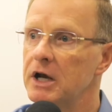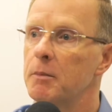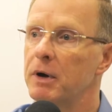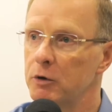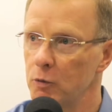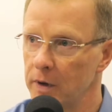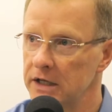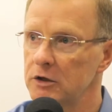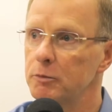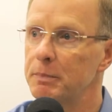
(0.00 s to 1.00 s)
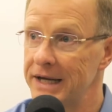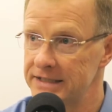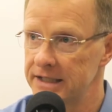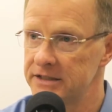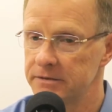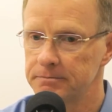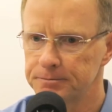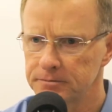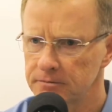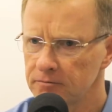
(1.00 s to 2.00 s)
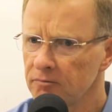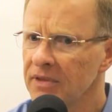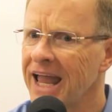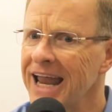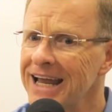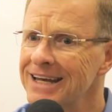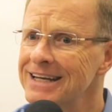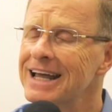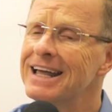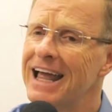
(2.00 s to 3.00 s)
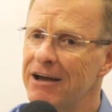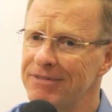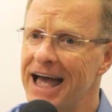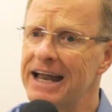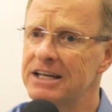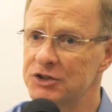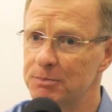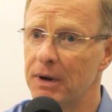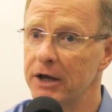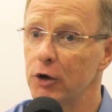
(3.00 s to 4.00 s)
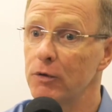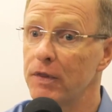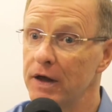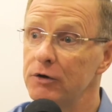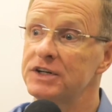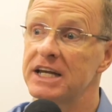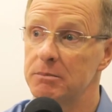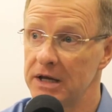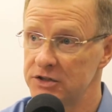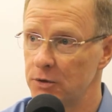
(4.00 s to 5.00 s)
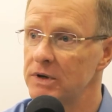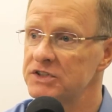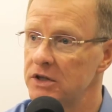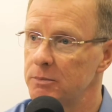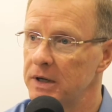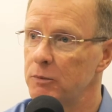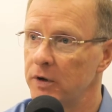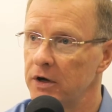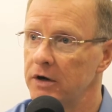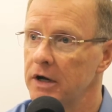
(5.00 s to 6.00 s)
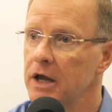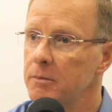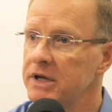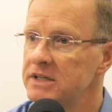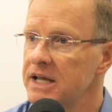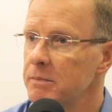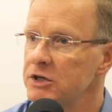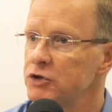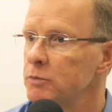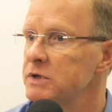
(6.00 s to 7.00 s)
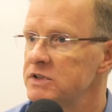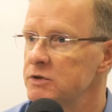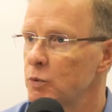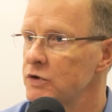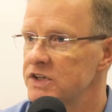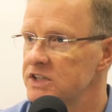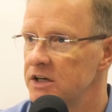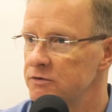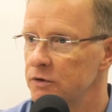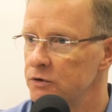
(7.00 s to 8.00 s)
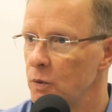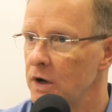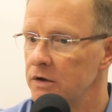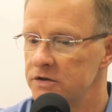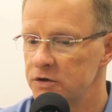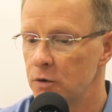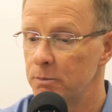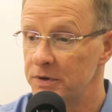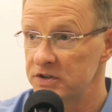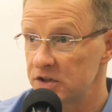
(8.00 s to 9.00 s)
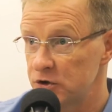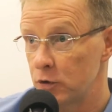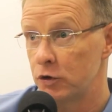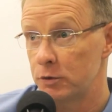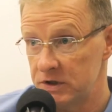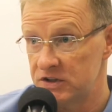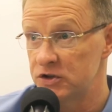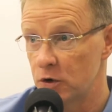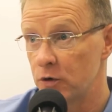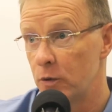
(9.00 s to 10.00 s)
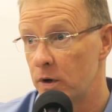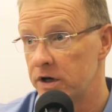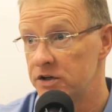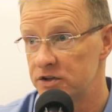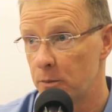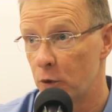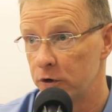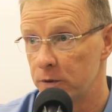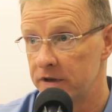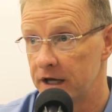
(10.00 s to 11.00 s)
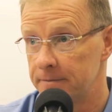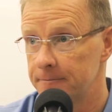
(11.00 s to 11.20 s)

up on a regular basis and have that inspire their teammates, the rest of the people here, because that makes your business more successful as well. And so, business owner to business owner, Amen. I wanted to support. Well, I that. think